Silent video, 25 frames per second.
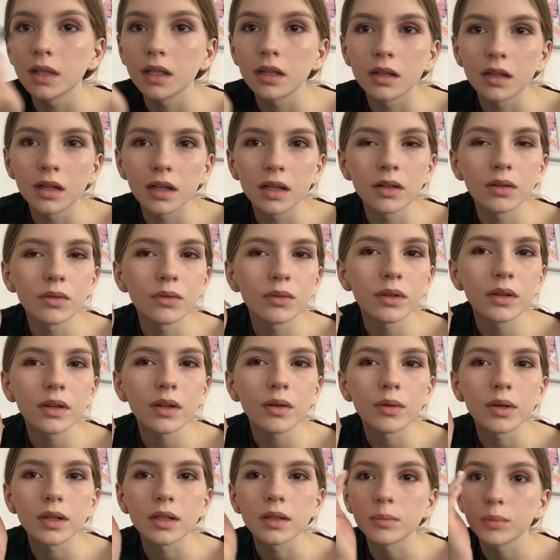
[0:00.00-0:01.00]
I don't really
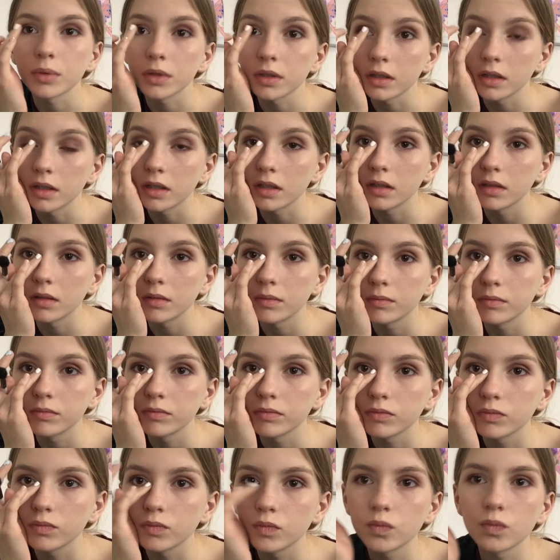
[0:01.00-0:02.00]
want to put it
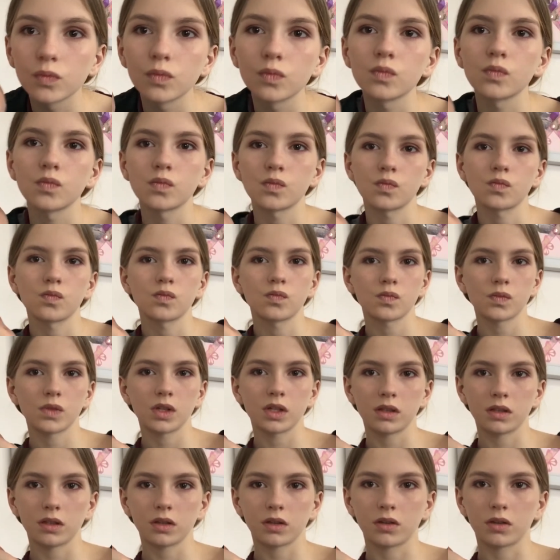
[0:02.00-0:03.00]

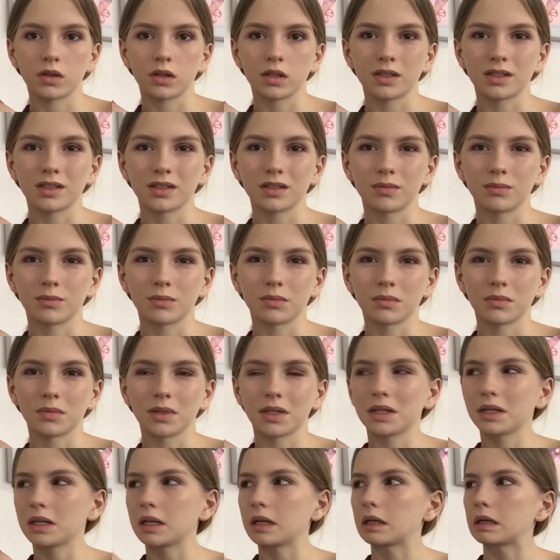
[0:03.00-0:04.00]
in the crease in
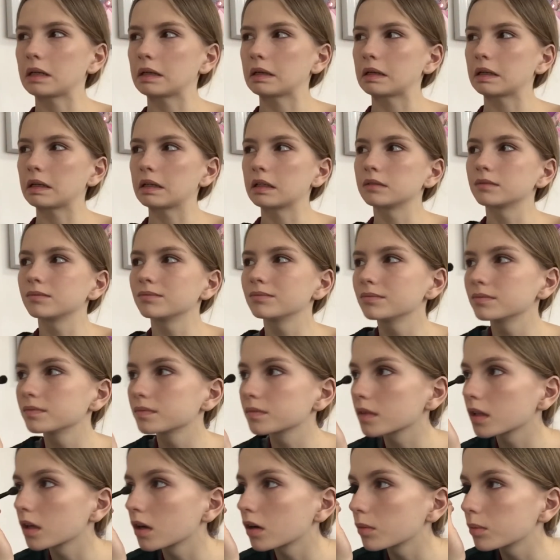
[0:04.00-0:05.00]
my,
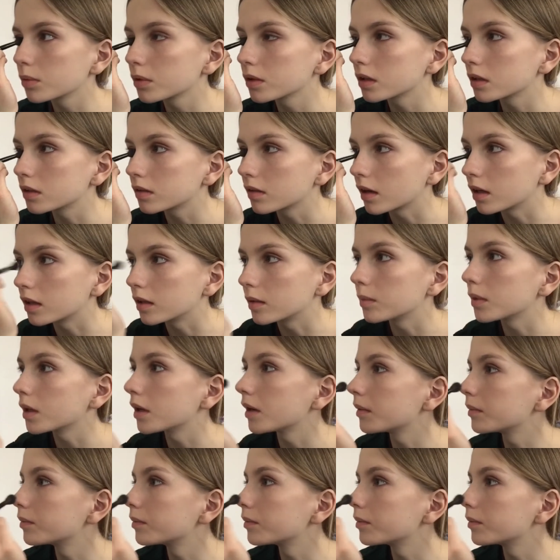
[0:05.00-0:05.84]
I'll put a tiny bit.